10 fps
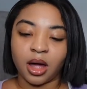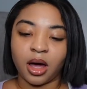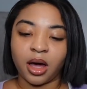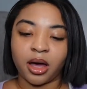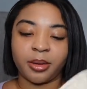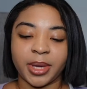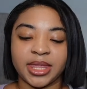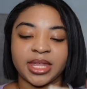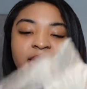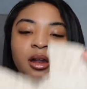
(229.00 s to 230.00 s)

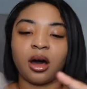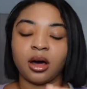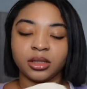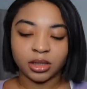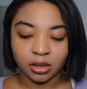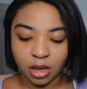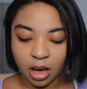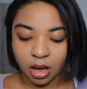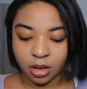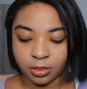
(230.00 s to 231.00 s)
And then it also
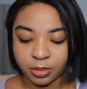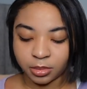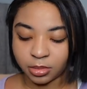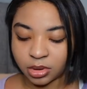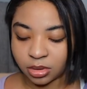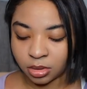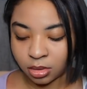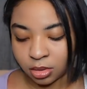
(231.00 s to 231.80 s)
comes...